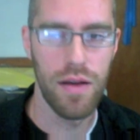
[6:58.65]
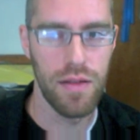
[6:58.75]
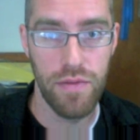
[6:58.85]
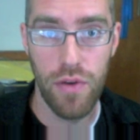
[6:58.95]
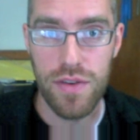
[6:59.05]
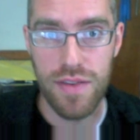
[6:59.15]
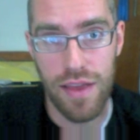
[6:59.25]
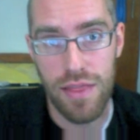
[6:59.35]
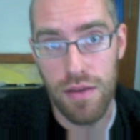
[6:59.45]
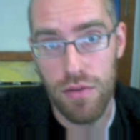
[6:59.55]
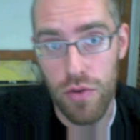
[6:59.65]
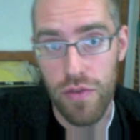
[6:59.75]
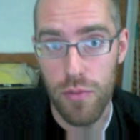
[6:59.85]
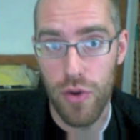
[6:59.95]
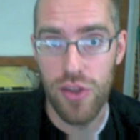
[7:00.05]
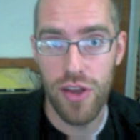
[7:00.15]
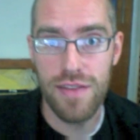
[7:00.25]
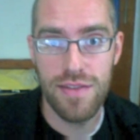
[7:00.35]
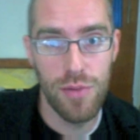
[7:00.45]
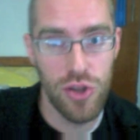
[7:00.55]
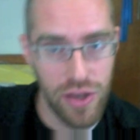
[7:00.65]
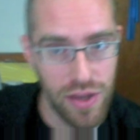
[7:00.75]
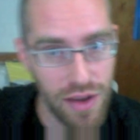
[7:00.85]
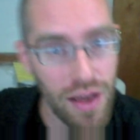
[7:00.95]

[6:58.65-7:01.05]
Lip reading: folks like the crew from Rage Against the Machine